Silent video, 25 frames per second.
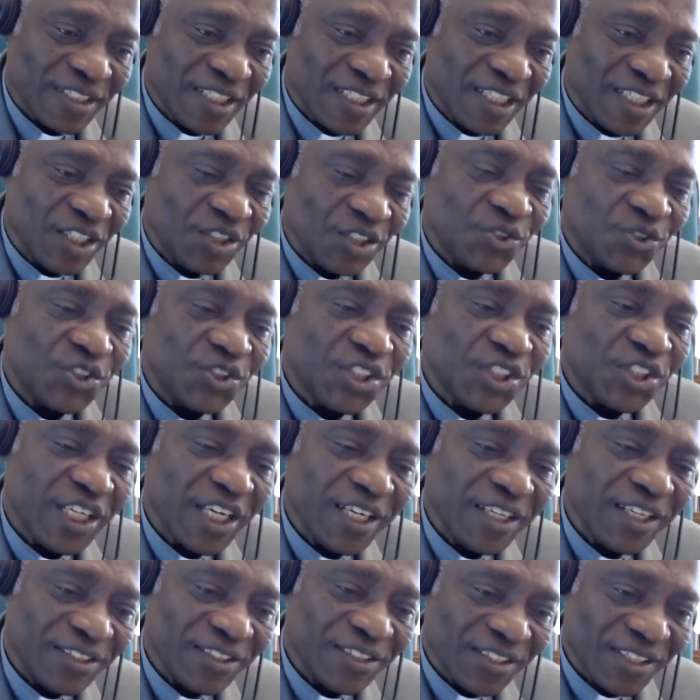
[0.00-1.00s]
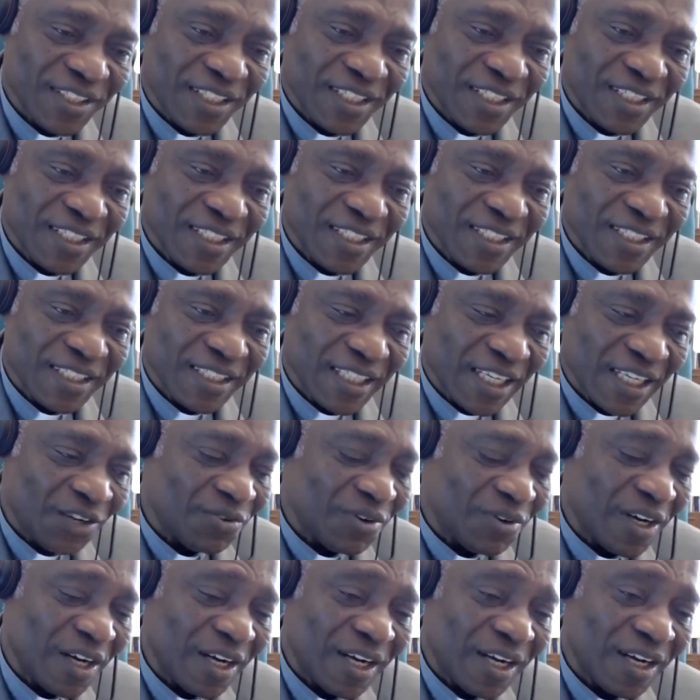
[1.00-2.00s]
is to change
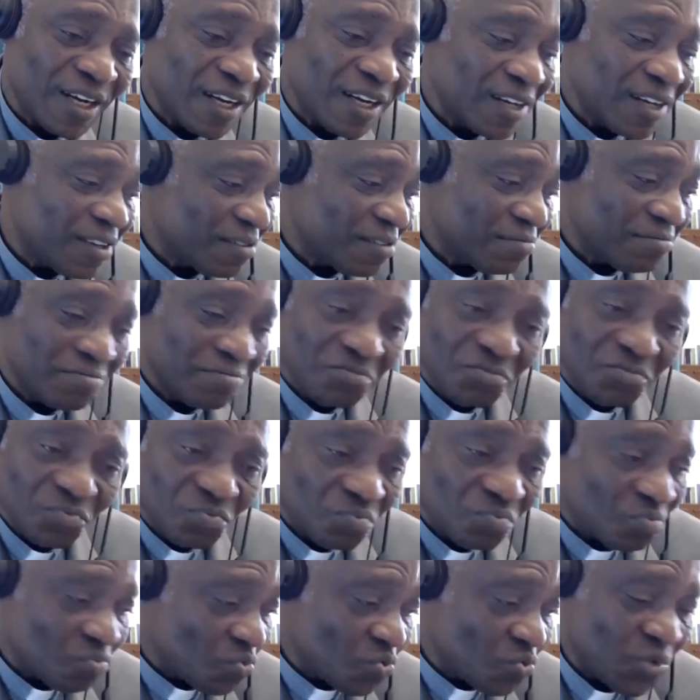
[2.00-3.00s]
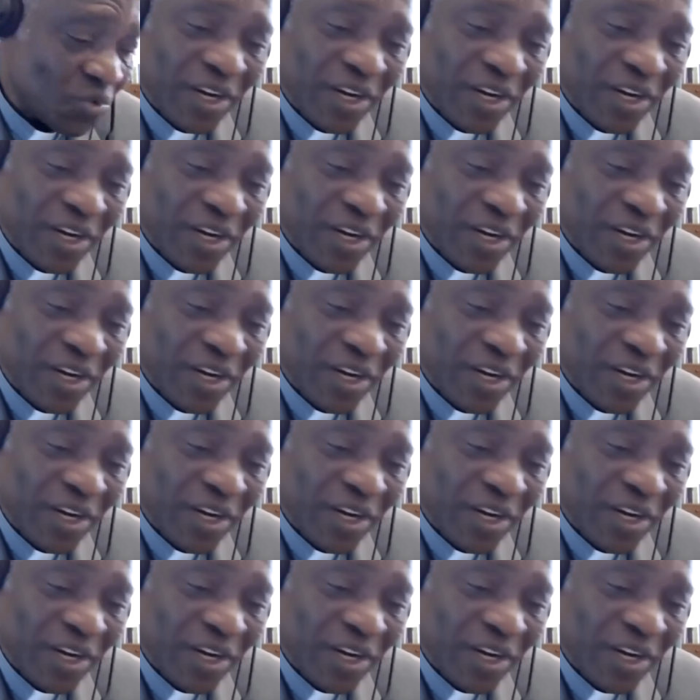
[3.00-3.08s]
our way